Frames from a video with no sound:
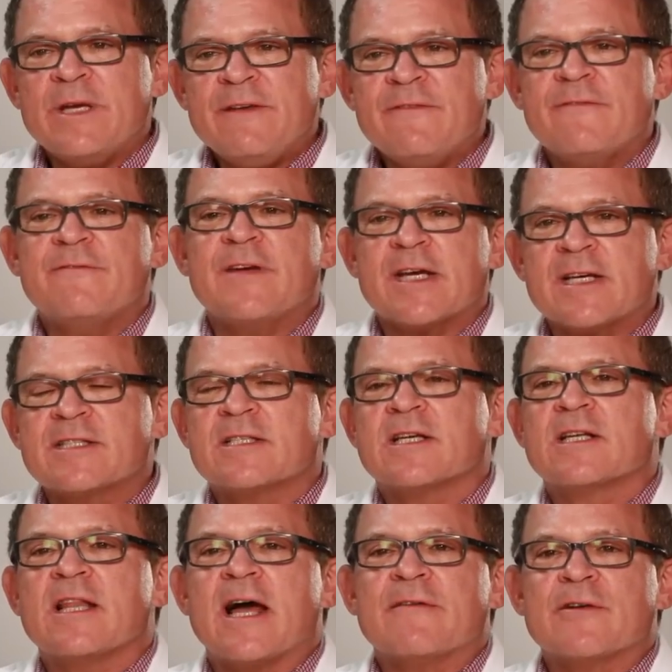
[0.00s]
fix
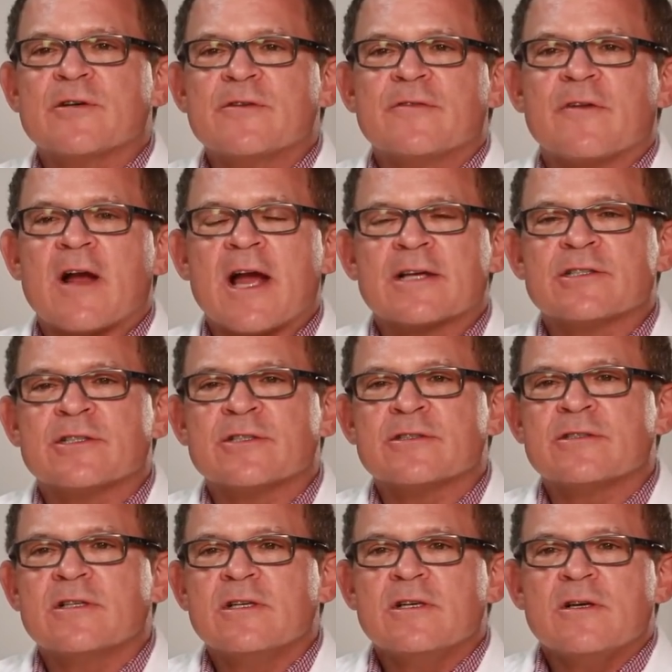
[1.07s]
clavicle
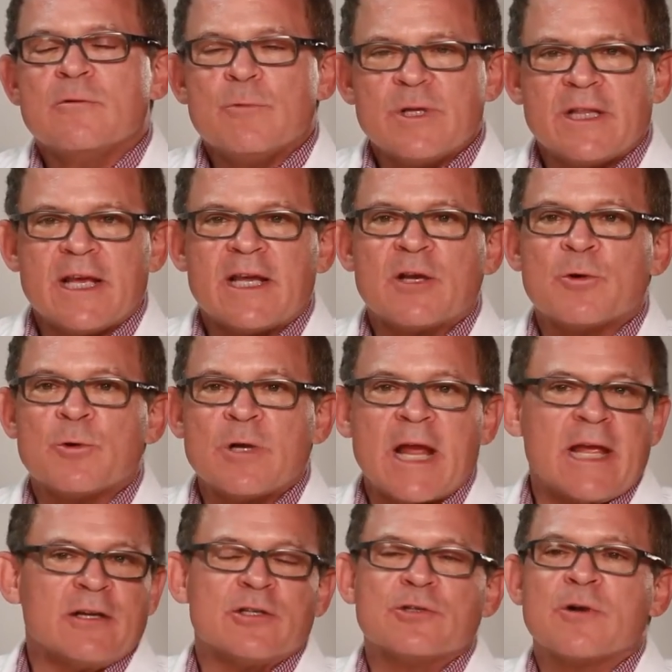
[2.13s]
fractures when they
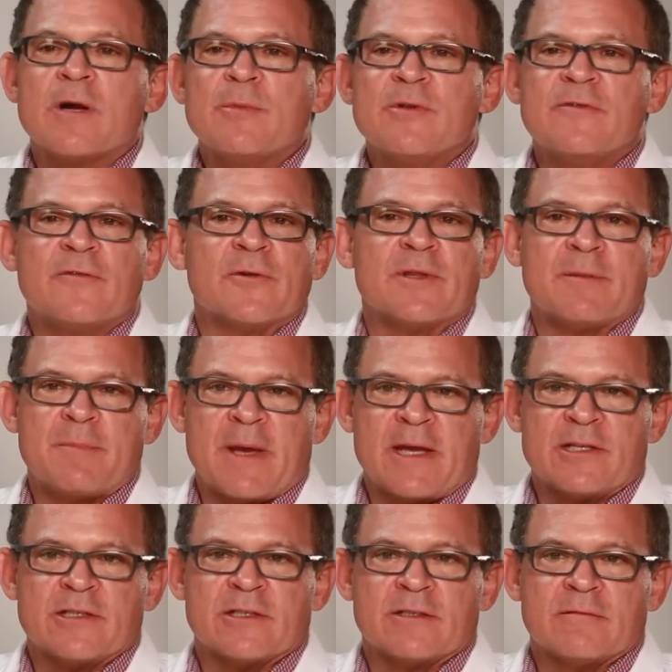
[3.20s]
create trouble for the
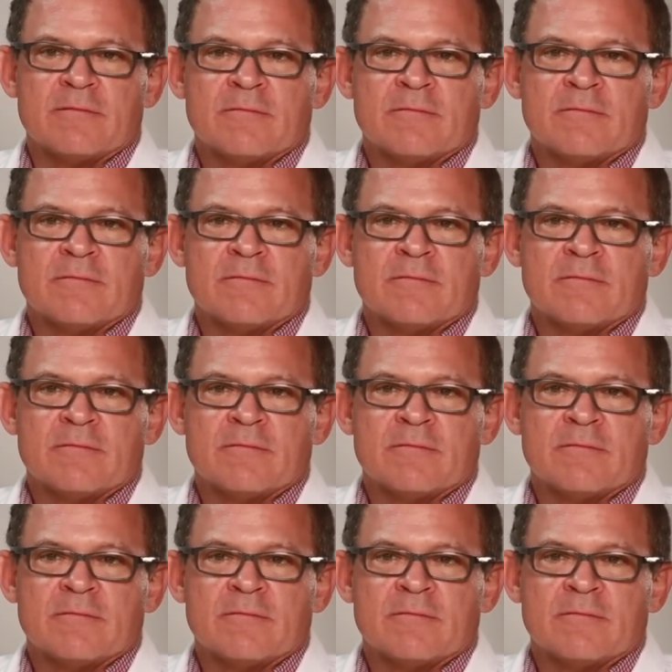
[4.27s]
patient.